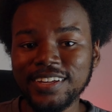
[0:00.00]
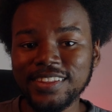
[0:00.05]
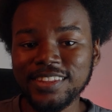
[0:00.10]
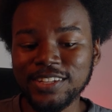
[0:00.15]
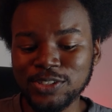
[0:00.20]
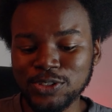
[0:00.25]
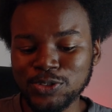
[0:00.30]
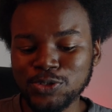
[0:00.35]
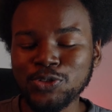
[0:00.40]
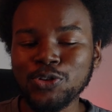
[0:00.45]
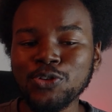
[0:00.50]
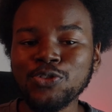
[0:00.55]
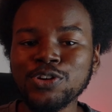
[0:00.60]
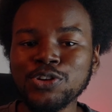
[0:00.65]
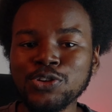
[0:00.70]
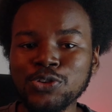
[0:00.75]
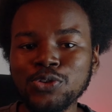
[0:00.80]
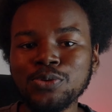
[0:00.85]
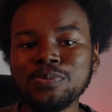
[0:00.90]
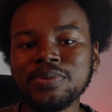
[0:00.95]
the story
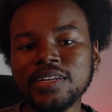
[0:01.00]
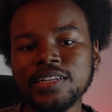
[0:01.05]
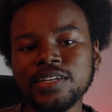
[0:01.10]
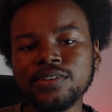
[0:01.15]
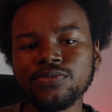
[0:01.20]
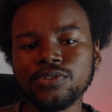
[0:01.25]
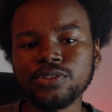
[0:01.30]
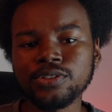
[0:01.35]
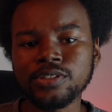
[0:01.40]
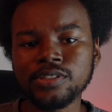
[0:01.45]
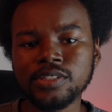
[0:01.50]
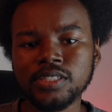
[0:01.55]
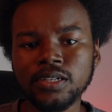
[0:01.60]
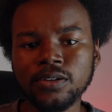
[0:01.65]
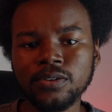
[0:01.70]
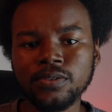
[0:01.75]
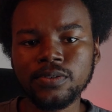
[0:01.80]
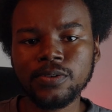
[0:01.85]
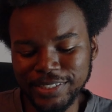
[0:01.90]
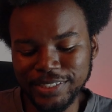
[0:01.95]
you believe for
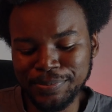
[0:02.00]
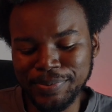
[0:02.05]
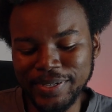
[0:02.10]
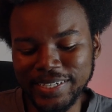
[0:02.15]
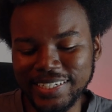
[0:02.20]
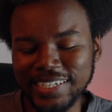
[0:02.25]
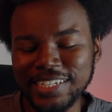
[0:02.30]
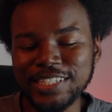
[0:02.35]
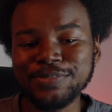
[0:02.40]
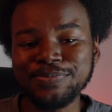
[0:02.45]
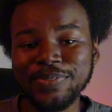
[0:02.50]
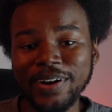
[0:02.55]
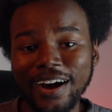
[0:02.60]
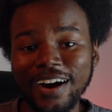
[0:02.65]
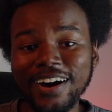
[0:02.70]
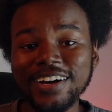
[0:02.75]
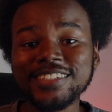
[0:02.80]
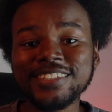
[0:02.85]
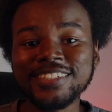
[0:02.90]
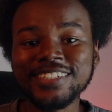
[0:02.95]
yourself. But it begins by
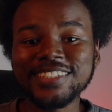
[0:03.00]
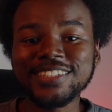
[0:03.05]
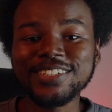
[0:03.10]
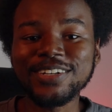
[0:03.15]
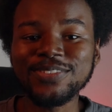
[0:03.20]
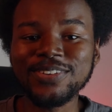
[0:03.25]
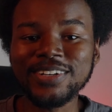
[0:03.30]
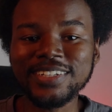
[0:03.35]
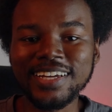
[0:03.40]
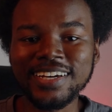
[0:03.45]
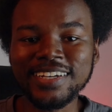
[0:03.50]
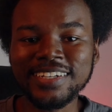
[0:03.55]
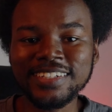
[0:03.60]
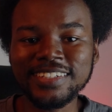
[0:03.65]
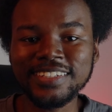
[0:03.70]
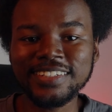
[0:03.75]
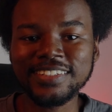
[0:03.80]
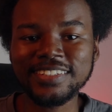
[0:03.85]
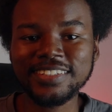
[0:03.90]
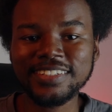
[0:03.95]
asking yourself what that
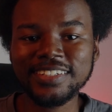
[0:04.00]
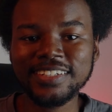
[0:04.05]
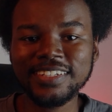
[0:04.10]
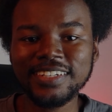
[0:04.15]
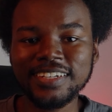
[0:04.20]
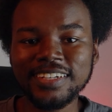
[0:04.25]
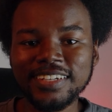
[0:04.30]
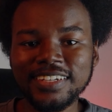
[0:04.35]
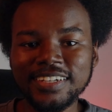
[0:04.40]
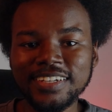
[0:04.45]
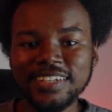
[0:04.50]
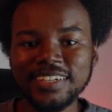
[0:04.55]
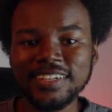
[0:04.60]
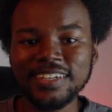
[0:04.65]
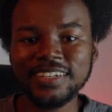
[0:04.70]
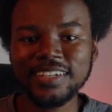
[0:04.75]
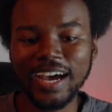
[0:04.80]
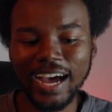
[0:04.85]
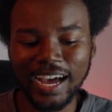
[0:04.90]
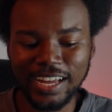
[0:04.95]
is.
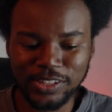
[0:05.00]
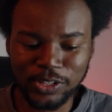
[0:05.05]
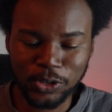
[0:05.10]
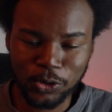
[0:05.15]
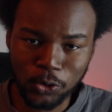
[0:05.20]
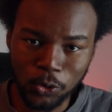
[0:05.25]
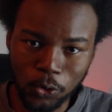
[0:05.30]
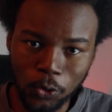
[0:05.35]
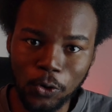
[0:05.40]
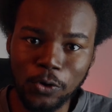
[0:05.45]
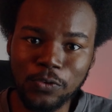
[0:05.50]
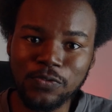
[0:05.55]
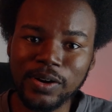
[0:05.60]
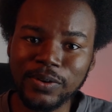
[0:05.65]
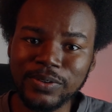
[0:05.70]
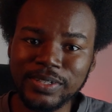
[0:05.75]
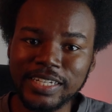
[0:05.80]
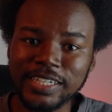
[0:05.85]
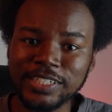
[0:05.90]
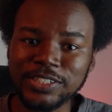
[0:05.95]
At the core
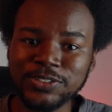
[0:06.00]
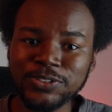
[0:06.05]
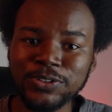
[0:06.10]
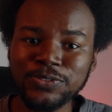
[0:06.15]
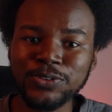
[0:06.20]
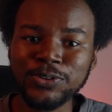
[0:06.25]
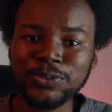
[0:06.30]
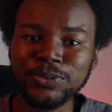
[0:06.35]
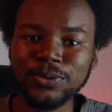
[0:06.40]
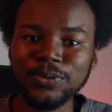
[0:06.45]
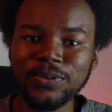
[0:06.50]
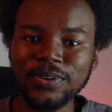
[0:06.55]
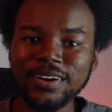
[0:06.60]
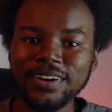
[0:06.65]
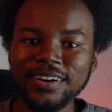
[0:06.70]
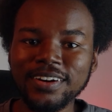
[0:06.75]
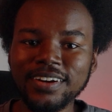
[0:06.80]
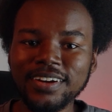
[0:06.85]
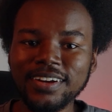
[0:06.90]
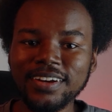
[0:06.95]
foundation of who you
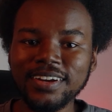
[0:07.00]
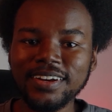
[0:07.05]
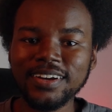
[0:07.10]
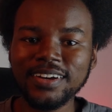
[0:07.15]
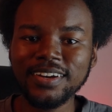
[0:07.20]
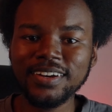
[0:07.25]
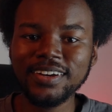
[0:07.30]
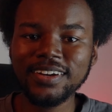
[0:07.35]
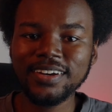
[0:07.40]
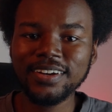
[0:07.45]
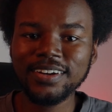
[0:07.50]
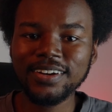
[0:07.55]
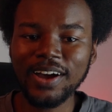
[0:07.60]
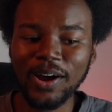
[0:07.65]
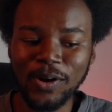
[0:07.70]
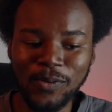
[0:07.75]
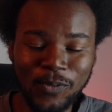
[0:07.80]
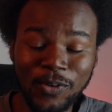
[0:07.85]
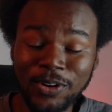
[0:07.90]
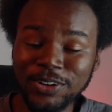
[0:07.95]

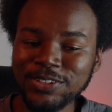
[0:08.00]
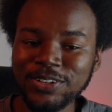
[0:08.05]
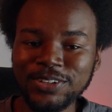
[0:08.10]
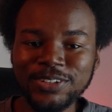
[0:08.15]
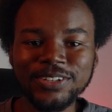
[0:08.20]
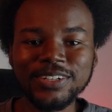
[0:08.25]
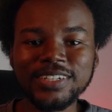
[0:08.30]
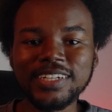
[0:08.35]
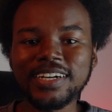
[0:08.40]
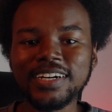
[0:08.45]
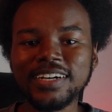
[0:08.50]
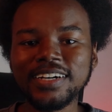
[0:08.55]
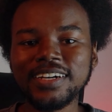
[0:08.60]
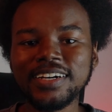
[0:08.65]
are, at what you're good